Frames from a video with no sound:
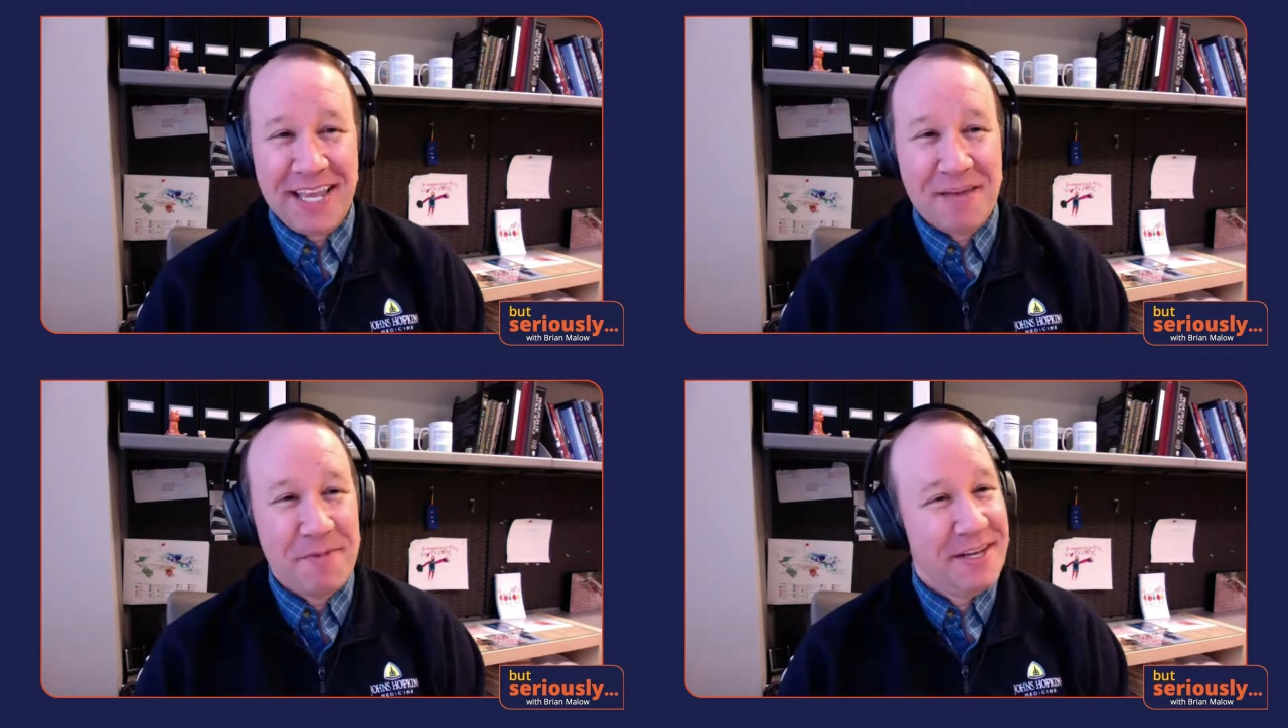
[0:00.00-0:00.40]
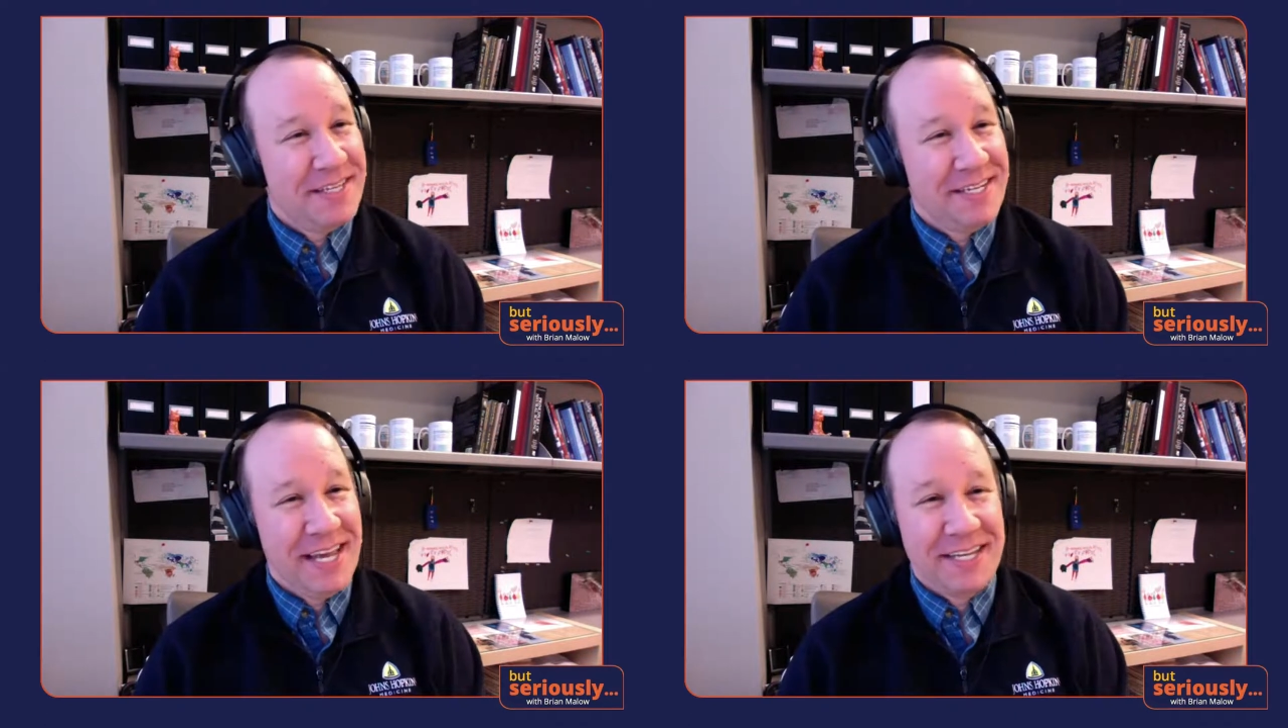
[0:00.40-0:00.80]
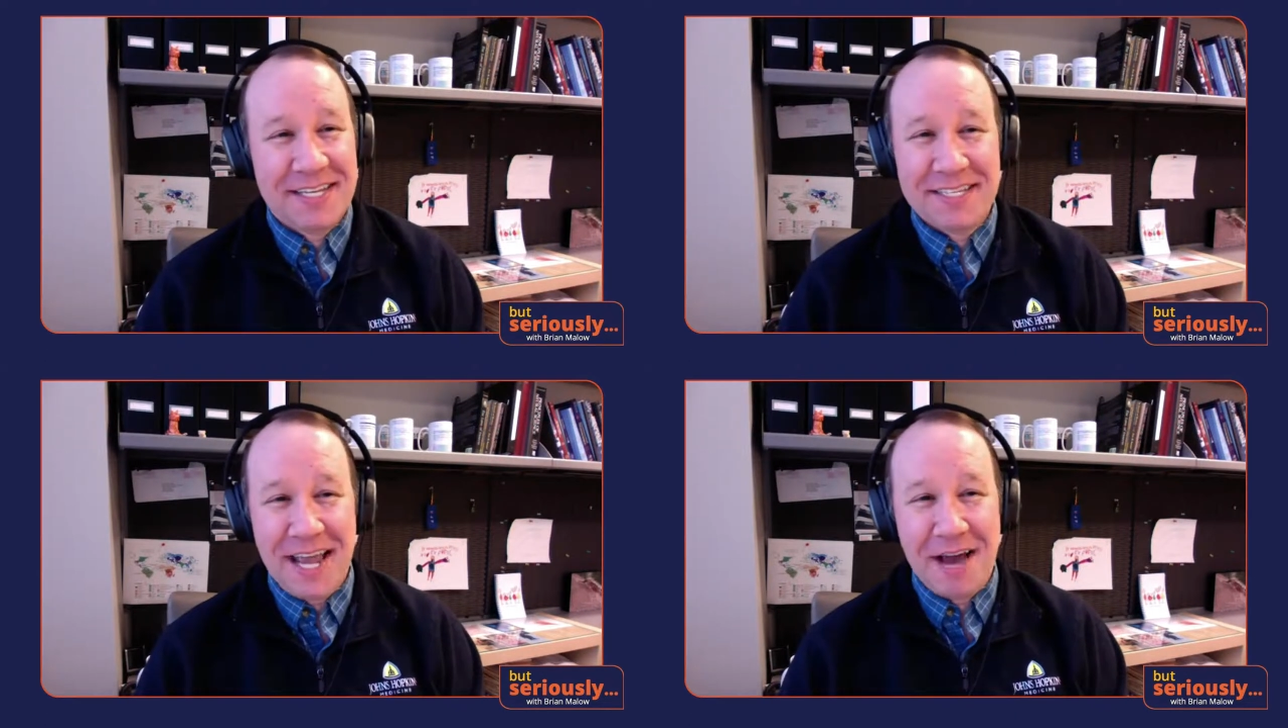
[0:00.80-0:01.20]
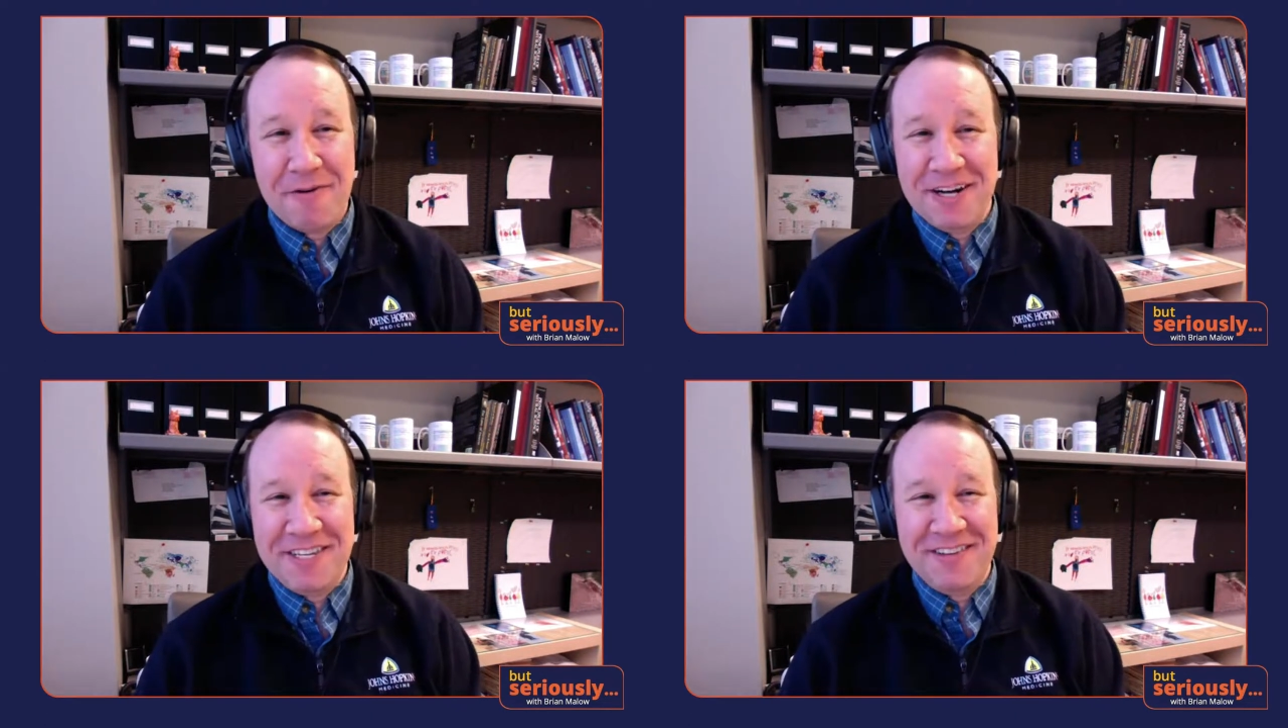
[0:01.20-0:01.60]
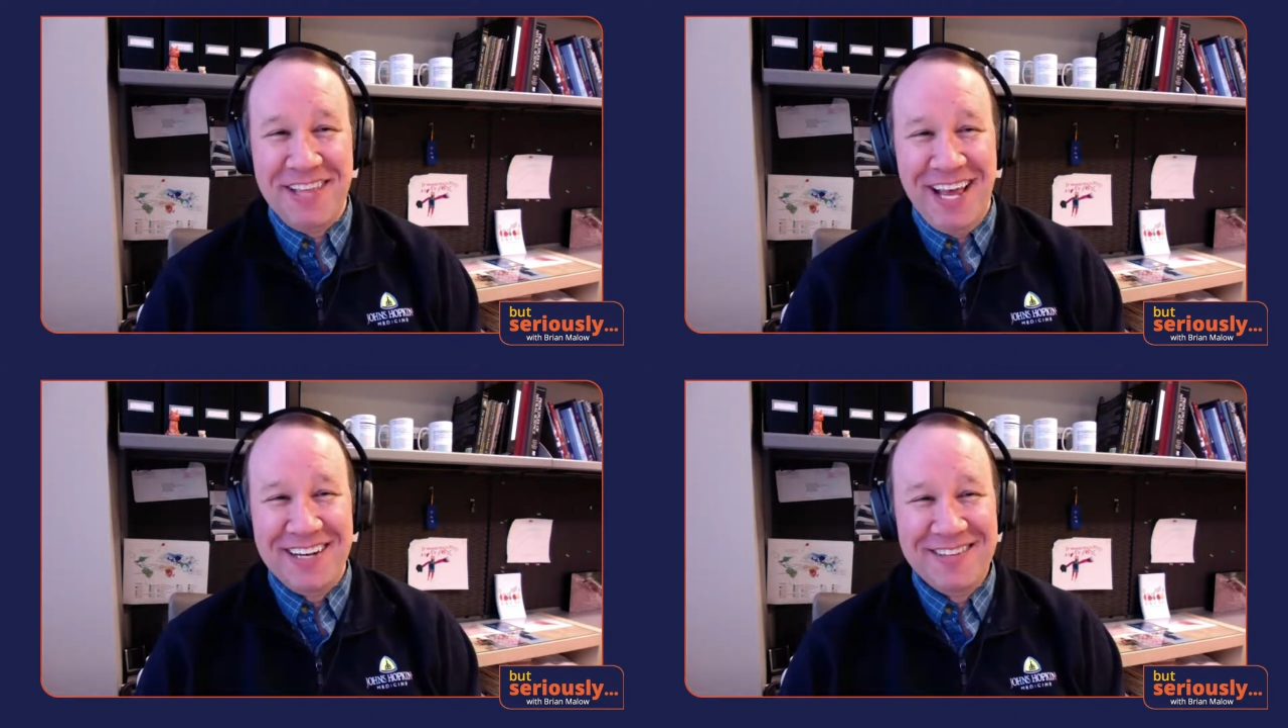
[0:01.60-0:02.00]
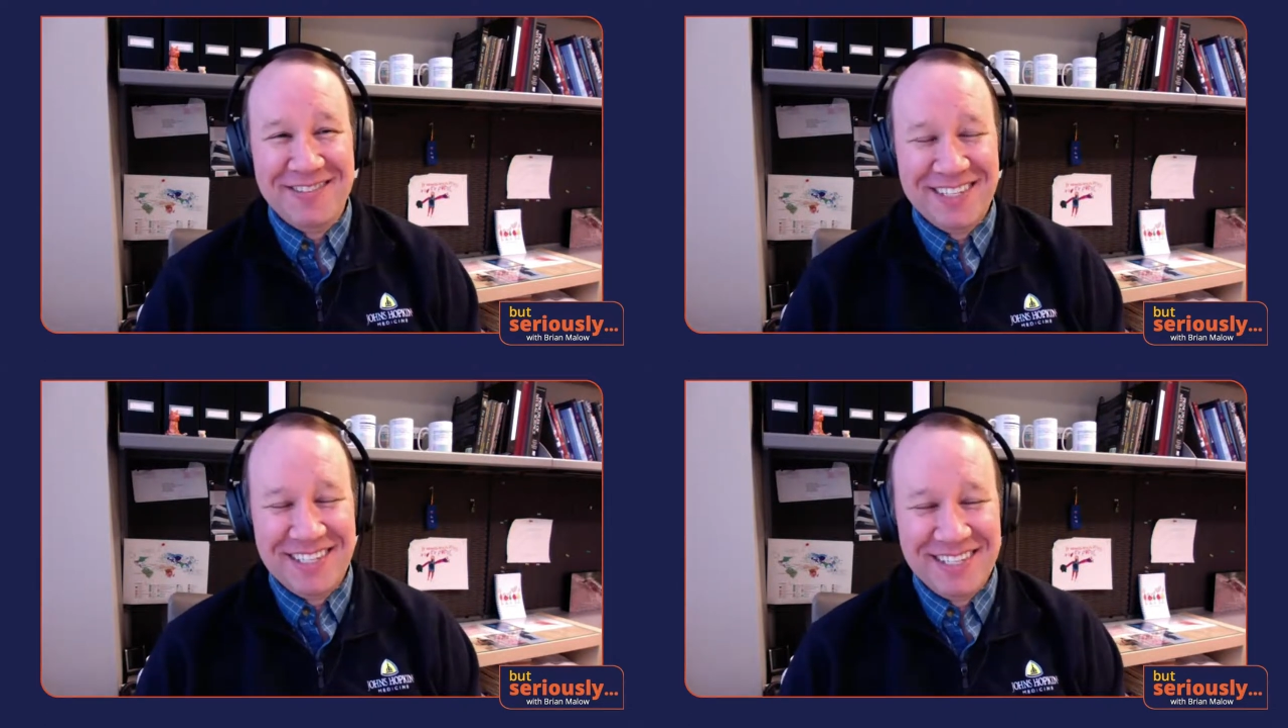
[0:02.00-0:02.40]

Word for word: my lab because it takes us an hour to do that.